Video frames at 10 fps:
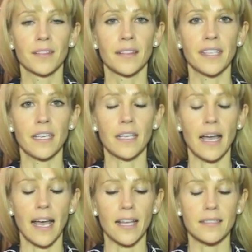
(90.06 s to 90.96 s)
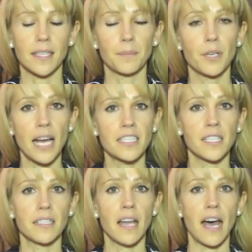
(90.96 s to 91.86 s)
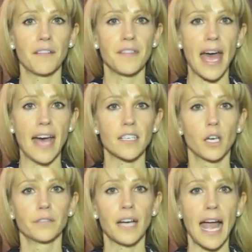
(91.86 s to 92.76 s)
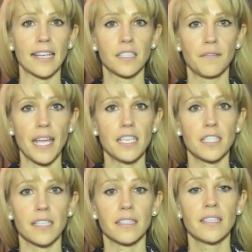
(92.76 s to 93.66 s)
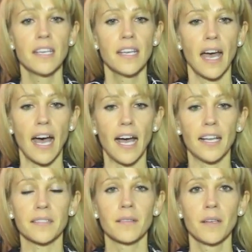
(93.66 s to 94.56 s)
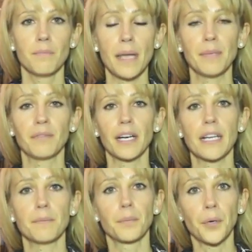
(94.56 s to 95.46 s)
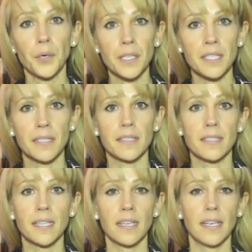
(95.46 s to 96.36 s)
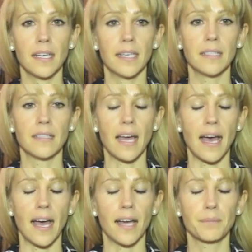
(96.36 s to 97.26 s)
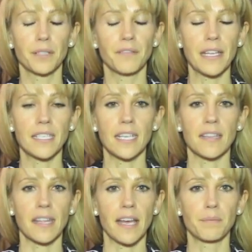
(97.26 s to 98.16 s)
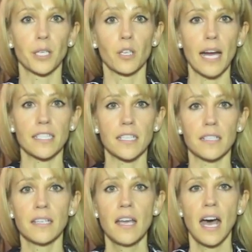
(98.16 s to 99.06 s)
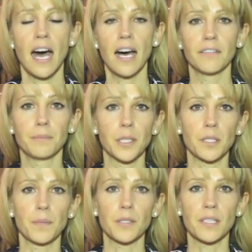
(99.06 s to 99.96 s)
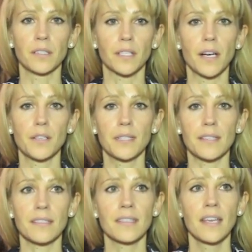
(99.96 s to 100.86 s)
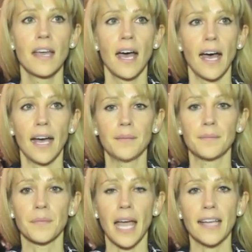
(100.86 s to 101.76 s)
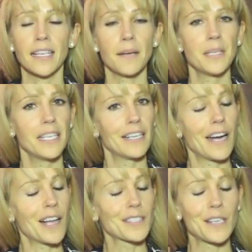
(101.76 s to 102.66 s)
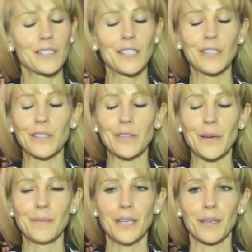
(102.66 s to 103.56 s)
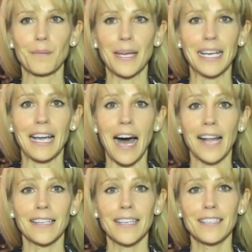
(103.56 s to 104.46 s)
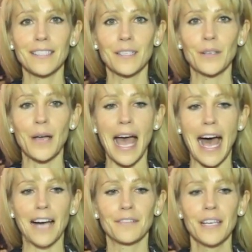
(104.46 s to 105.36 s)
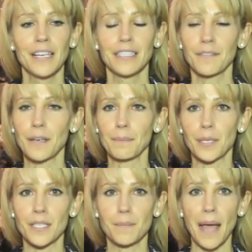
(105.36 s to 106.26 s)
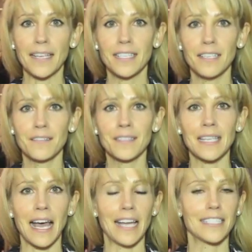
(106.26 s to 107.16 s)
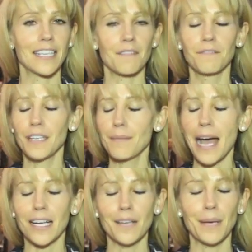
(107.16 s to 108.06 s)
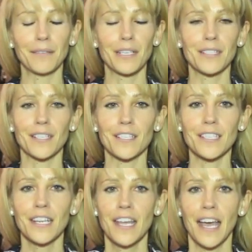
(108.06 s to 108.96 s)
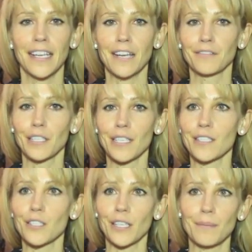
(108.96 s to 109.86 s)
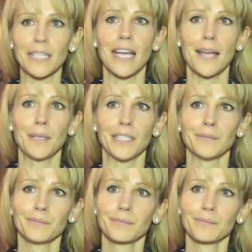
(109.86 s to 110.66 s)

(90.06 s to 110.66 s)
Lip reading: the suppression of that overactivation may be very important in preventing the progression of multiple sclerosis. I come here also to meet with many colleagues who have different perspectives, to get feedback on my research, and I've really enjoyed my time here.